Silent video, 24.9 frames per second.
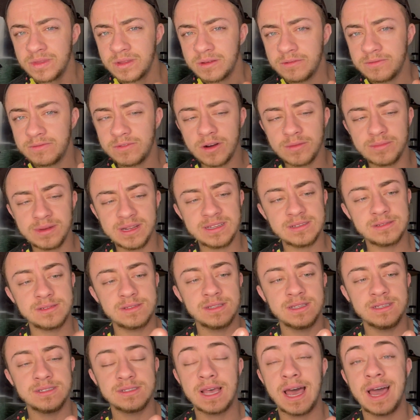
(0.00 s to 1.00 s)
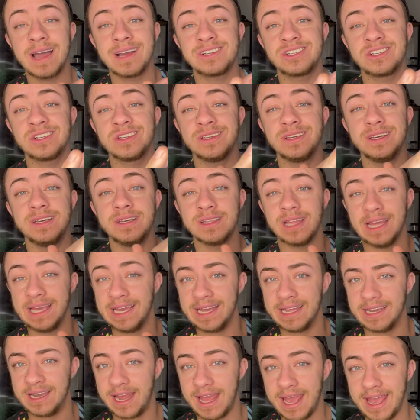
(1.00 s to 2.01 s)
firmness, these actually like
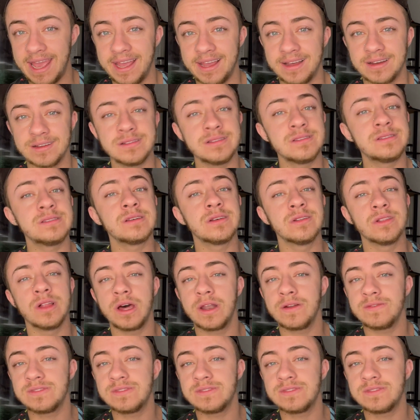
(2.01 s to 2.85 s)
enhance a lot of